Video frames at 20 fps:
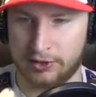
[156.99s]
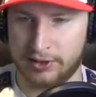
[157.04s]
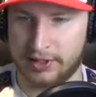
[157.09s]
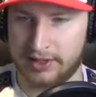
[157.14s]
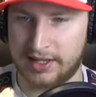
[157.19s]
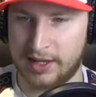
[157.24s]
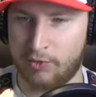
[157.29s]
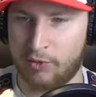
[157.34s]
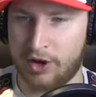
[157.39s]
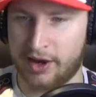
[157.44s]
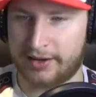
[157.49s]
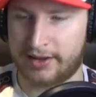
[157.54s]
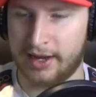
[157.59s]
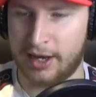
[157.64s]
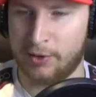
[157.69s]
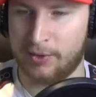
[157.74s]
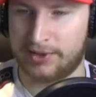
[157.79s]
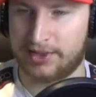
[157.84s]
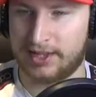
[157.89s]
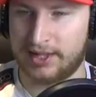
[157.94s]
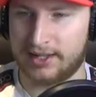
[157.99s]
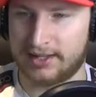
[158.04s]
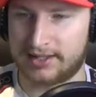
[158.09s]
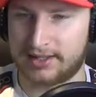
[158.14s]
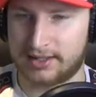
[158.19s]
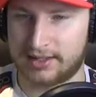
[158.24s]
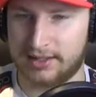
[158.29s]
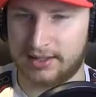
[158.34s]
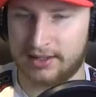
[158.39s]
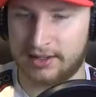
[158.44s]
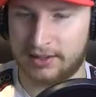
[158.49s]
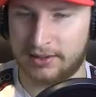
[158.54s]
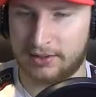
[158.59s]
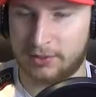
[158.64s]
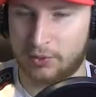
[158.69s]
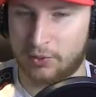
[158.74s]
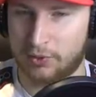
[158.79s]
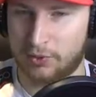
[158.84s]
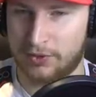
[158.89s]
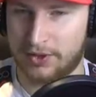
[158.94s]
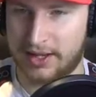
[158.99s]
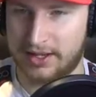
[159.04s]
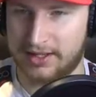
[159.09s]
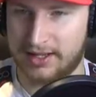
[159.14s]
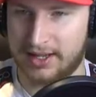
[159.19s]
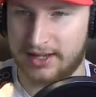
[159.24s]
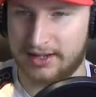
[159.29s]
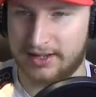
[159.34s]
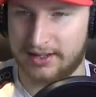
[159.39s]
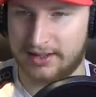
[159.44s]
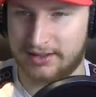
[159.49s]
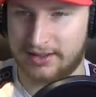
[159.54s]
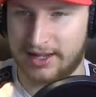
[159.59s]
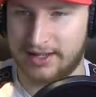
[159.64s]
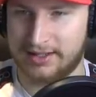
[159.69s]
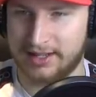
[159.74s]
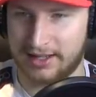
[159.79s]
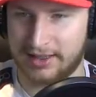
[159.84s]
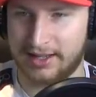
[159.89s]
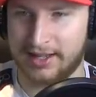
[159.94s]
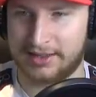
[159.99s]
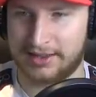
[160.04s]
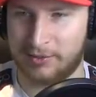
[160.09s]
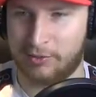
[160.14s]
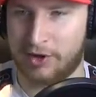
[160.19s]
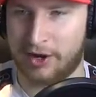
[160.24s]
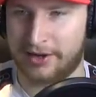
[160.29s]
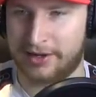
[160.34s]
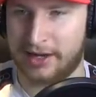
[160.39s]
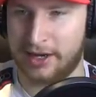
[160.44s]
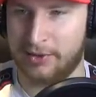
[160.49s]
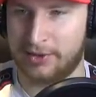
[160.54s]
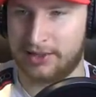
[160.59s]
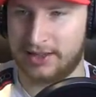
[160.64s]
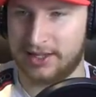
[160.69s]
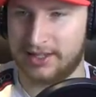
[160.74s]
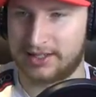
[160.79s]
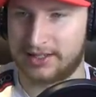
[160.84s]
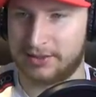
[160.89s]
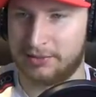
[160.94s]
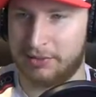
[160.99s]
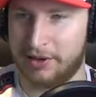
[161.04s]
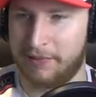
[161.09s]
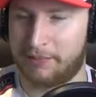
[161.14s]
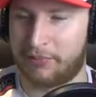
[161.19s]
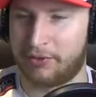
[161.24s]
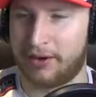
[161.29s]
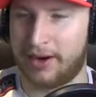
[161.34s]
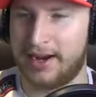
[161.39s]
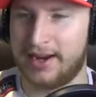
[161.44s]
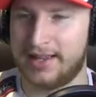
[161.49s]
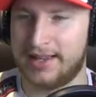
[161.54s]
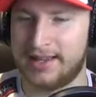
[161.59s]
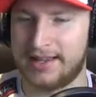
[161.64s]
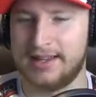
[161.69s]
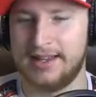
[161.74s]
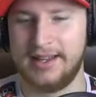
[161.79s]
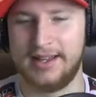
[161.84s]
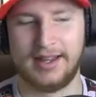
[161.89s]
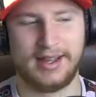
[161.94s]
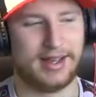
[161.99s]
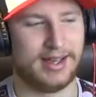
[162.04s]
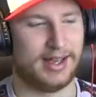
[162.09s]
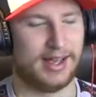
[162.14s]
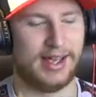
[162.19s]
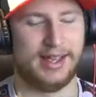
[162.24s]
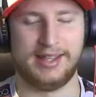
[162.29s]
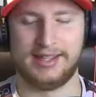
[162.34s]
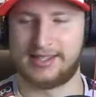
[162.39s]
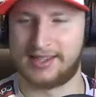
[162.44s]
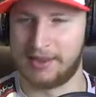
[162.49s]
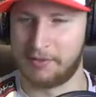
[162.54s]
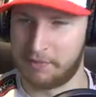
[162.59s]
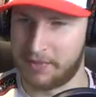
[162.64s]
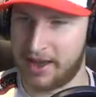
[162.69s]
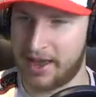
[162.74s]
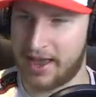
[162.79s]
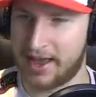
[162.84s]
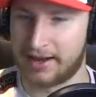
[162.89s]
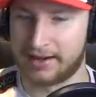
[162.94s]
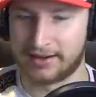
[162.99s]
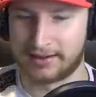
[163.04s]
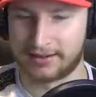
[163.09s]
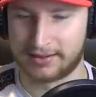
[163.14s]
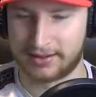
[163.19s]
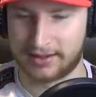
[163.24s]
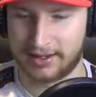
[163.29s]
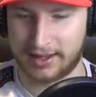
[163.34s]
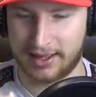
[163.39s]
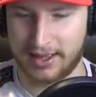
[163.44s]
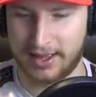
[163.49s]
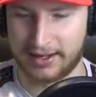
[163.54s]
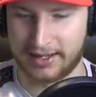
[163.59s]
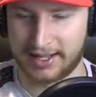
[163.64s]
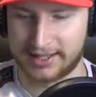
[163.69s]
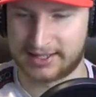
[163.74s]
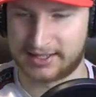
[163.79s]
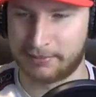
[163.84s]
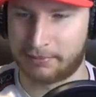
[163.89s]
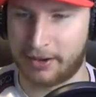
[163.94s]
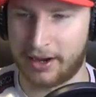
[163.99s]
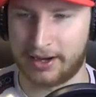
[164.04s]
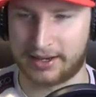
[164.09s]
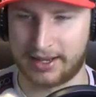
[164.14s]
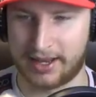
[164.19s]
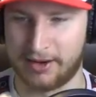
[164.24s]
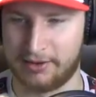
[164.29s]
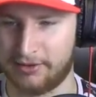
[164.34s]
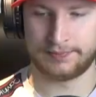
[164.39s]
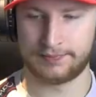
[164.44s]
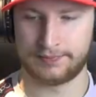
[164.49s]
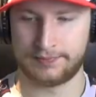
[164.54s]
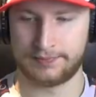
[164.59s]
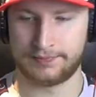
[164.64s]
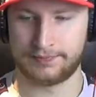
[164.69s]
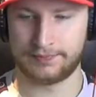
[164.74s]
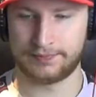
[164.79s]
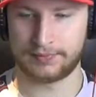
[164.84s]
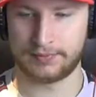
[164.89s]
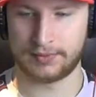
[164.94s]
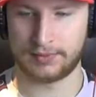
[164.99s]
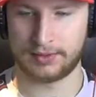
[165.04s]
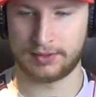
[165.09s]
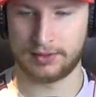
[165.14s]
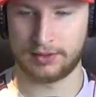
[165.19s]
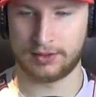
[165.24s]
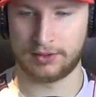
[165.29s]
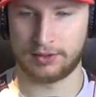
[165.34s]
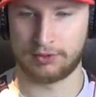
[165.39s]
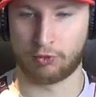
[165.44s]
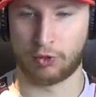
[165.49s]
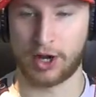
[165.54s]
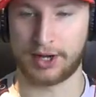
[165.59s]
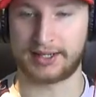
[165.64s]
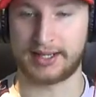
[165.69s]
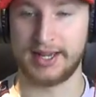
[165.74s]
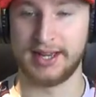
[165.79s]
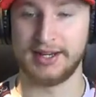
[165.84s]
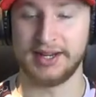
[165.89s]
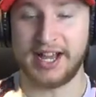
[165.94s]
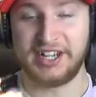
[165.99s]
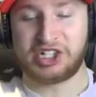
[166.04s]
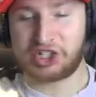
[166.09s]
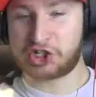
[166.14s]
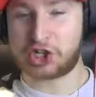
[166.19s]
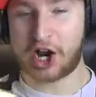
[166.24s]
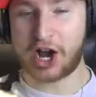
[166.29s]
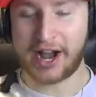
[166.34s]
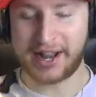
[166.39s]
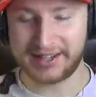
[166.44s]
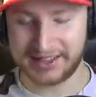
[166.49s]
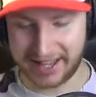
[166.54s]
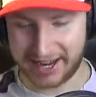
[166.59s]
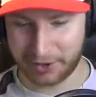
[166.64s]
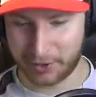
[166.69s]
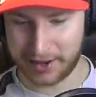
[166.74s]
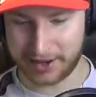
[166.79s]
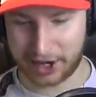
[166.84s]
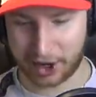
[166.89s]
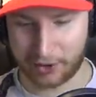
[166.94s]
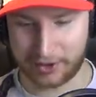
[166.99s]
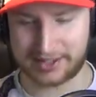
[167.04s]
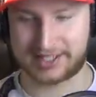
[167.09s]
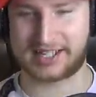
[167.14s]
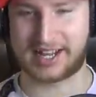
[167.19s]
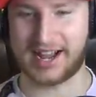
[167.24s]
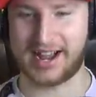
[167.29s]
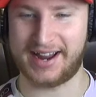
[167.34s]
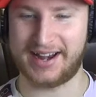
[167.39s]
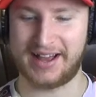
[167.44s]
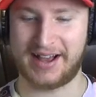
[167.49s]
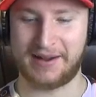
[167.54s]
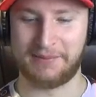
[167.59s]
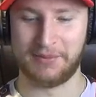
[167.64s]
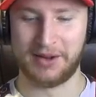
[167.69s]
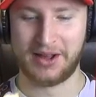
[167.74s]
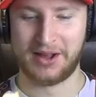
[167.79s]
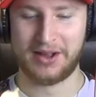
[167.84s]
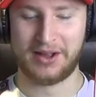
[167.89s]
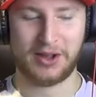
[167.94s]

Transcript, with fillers: Don't let them walk out with this. Ooh, they did. They did let them walk out with this. But Brady is the man and gets the puck out. Walk in. Nice shot. There we go. It's tied up.